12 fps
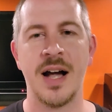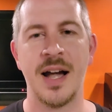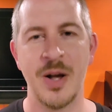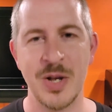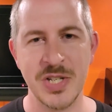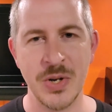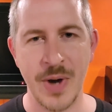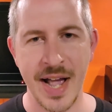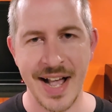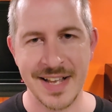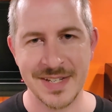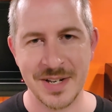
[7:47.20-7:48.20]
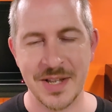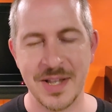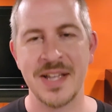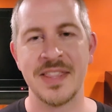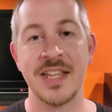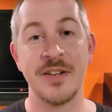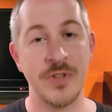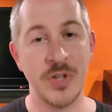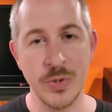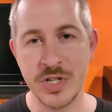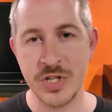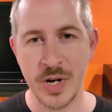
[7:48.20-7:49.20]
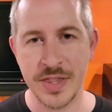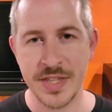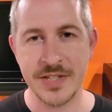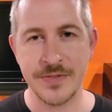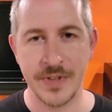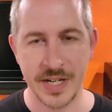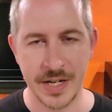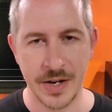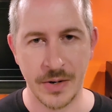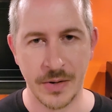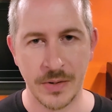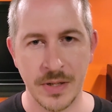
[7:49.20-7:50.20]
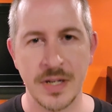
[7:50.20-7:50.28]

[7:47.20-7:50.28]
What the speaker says: I also ask that if you enjoyed this video,